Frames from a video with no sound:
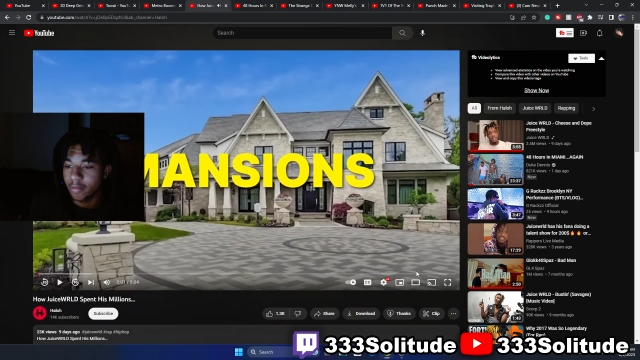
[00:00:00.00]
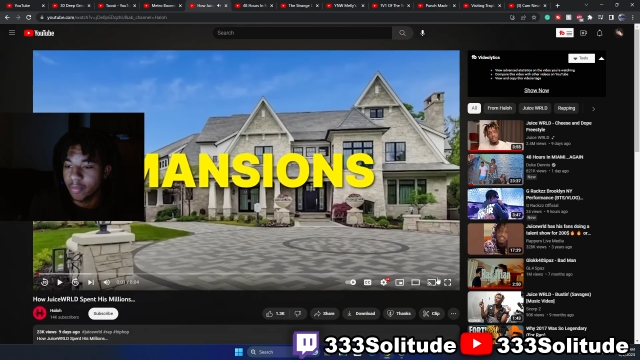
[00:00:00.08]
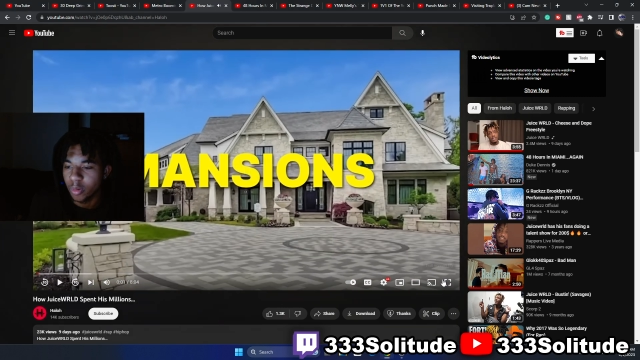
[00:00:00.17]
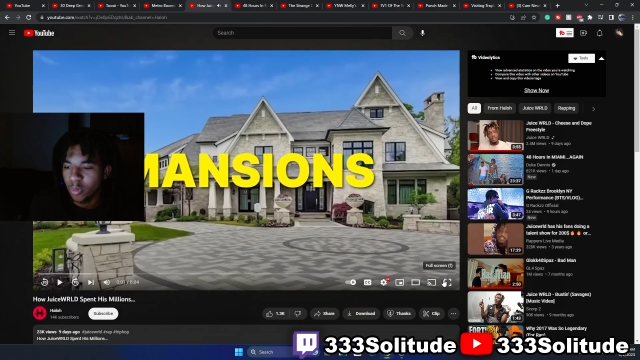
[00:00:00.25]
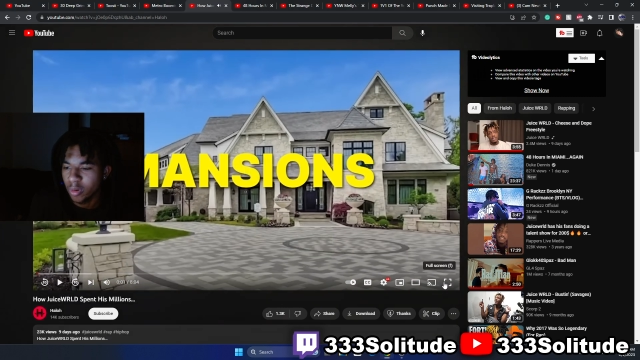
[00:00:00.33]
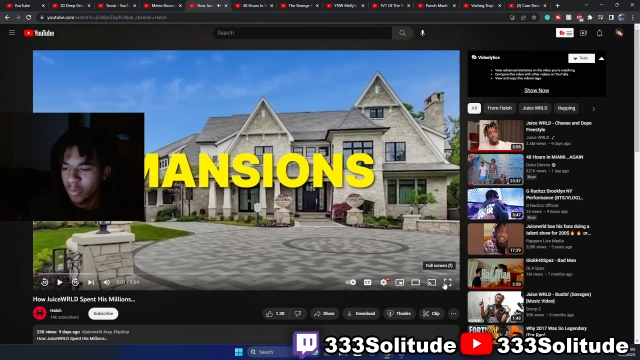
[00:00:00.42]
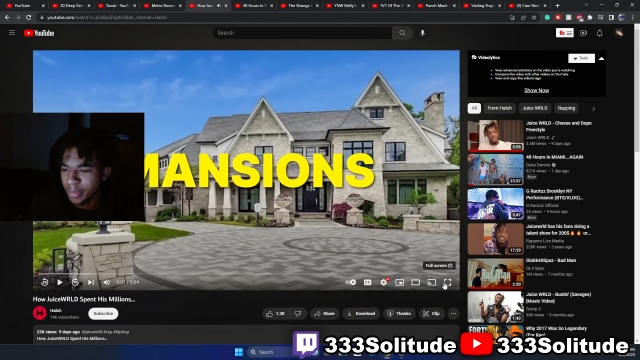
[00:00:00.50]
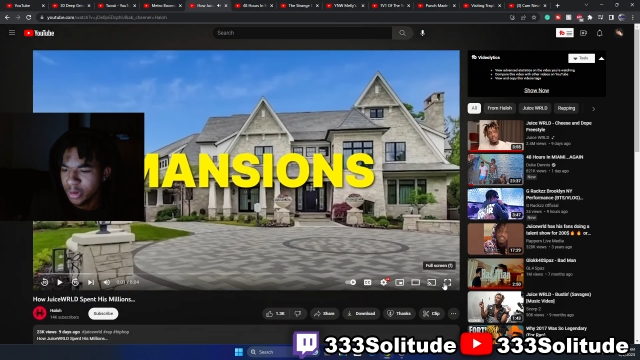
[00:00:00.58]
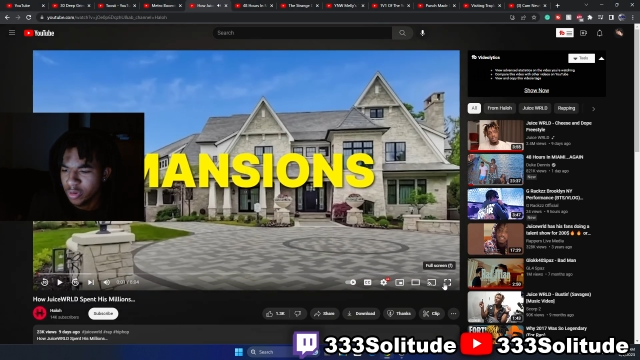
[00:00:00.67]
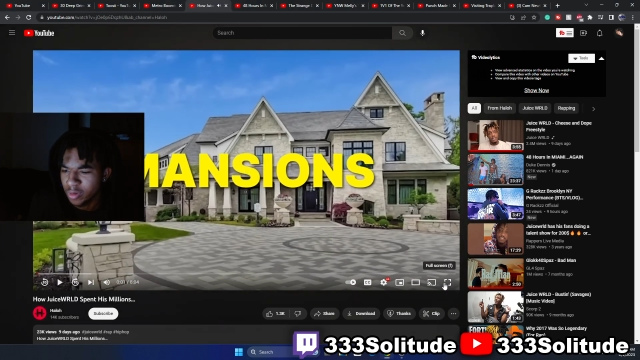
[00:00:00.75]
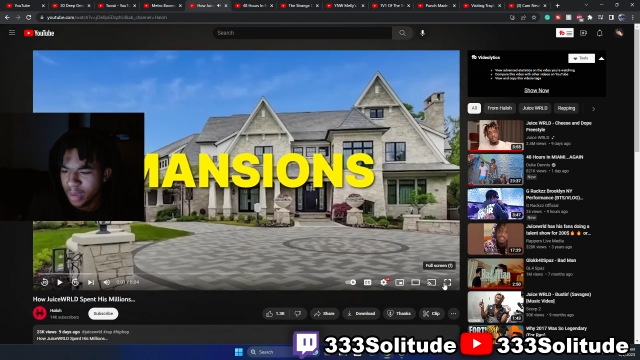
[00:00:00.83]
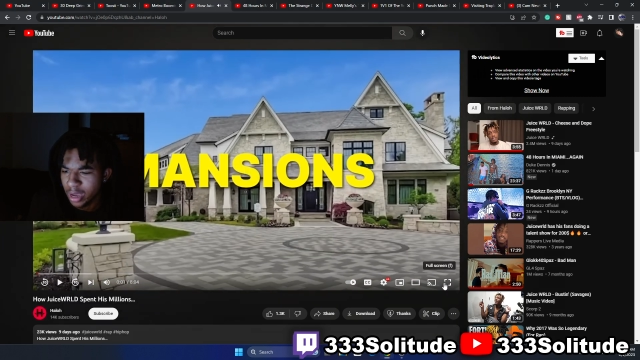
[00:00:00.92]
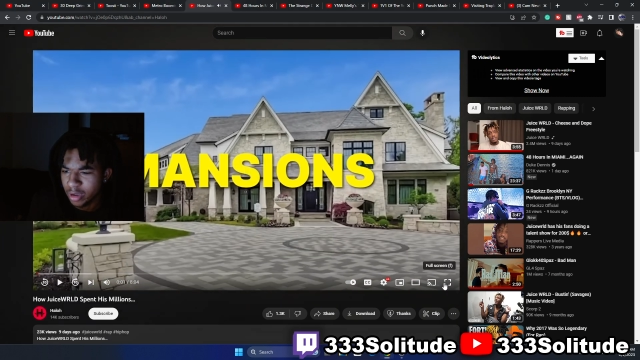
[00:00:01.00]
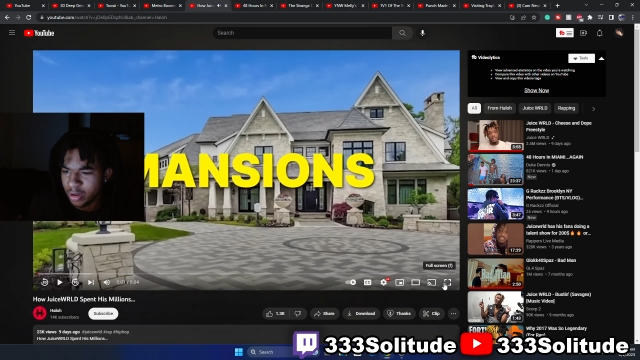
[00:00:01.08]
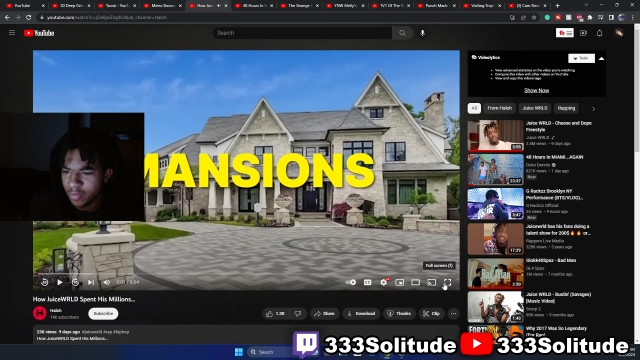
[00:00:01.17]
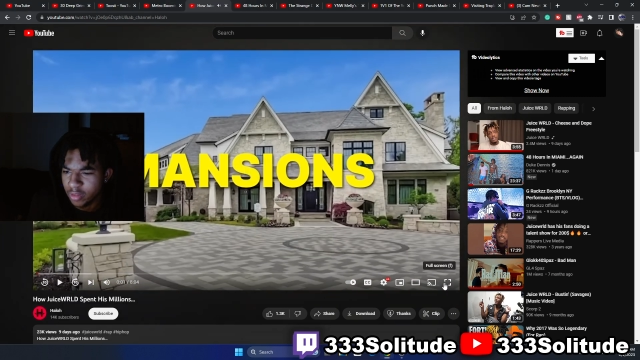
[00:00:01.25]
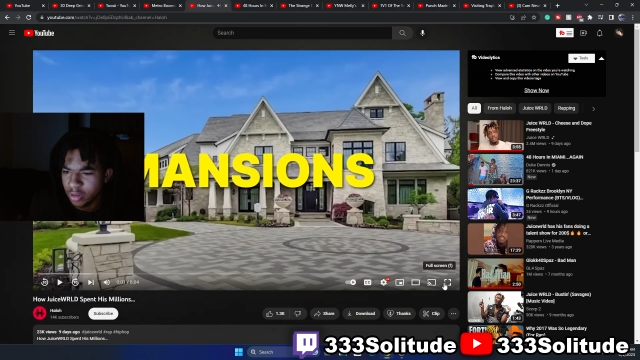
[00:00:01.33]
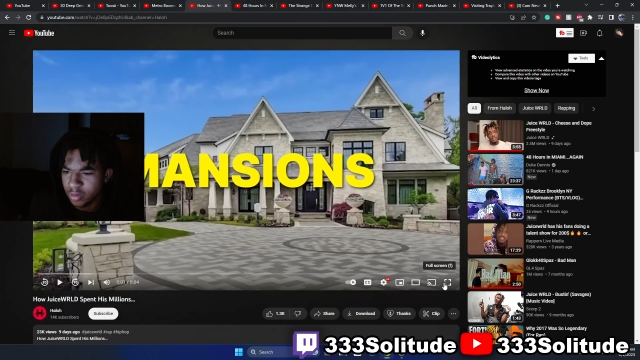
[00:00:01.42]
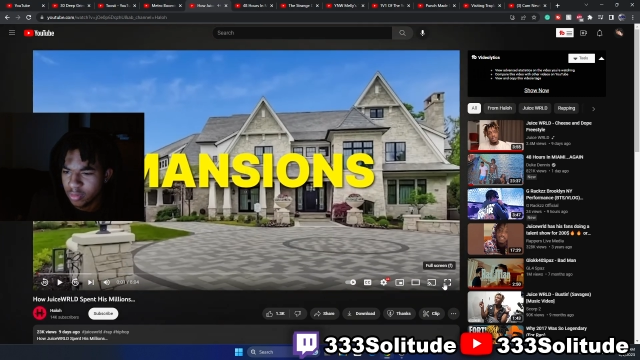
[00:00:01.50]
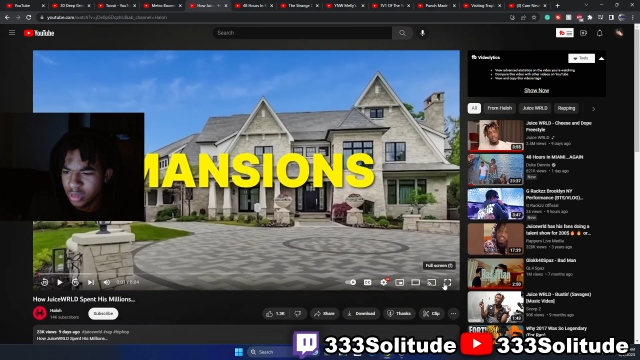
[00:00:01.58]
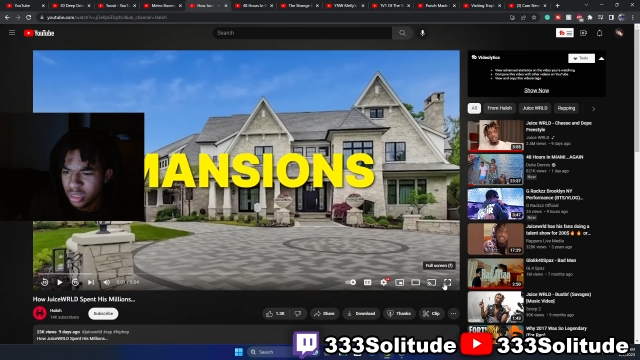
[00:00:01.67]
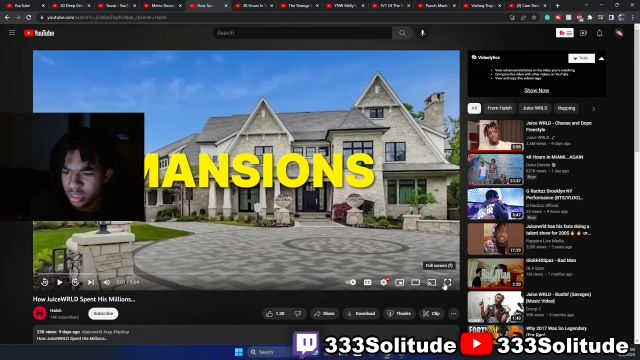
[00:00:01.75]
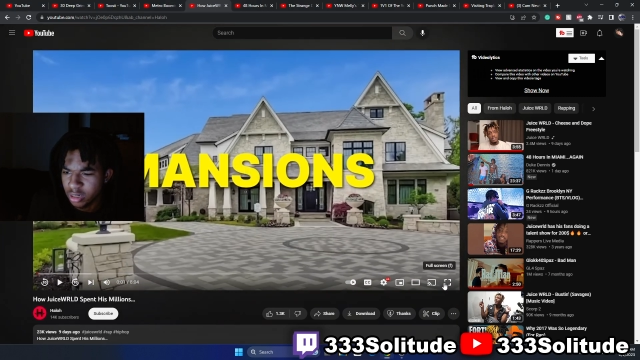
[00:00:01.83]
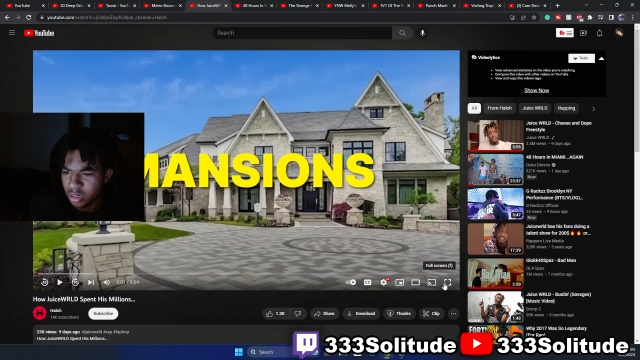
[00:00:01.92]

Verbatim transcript: But what about me doing Minecraft though? What is there